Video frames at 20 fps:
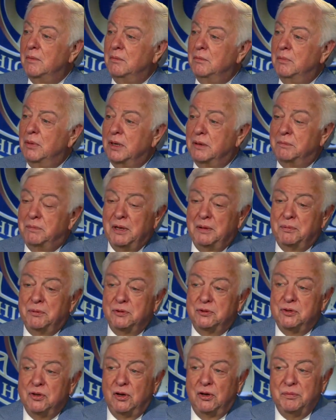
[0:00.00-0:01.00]
But people
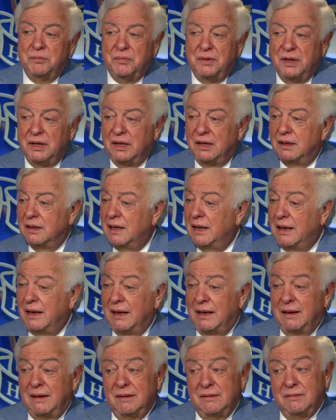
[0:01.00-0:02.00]
told me,
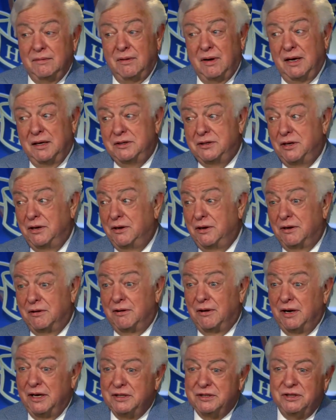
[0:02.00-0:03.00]
hey, Roger, you're
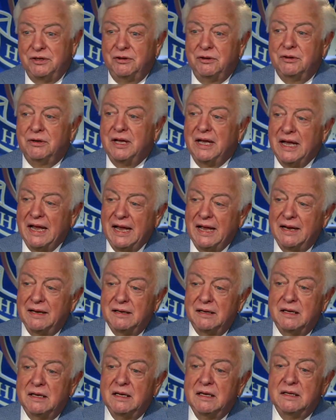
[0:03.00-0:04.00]
crazy. You can't
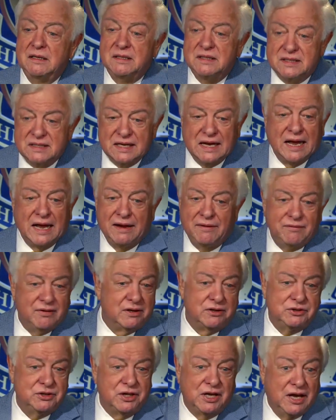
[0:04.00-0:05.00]
save
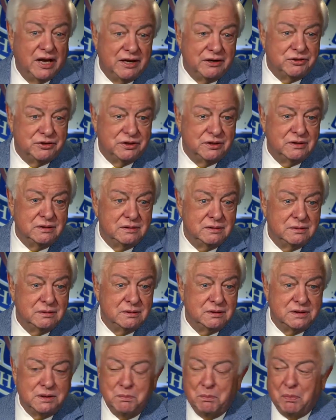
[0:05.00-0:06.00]
education.
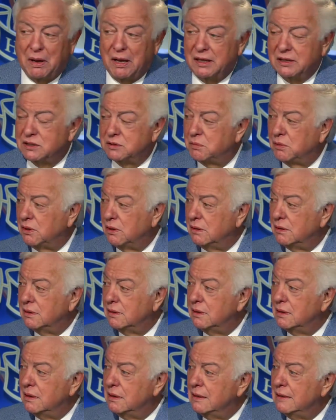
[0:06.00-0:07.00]
It's impossible.
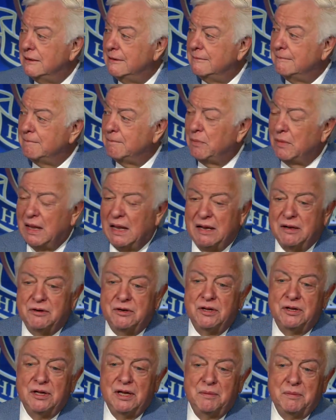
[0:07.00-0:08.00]
And
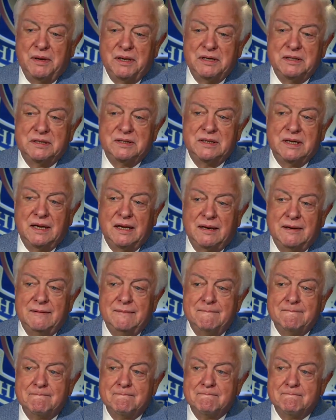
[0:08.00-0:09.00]
to them I said,
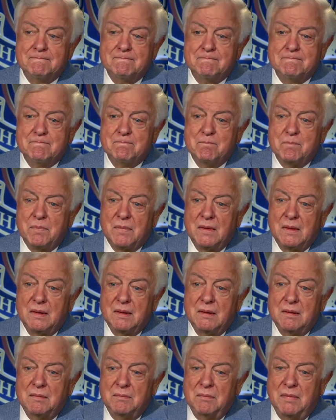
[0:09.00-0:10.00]

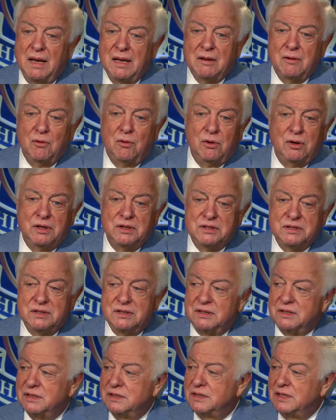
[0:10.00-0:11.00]
my goal
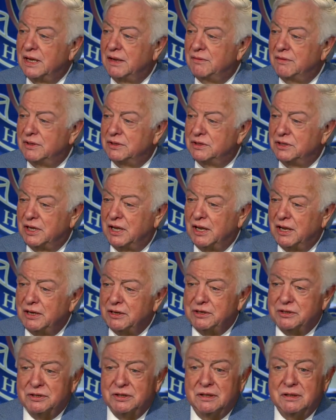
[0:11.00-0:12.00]
isn't to save
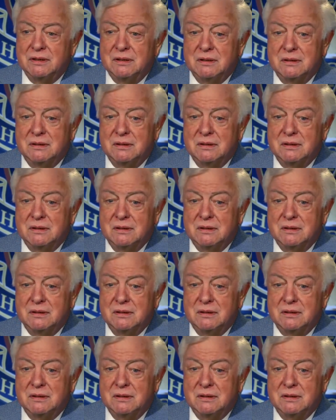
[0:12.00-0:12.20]
education.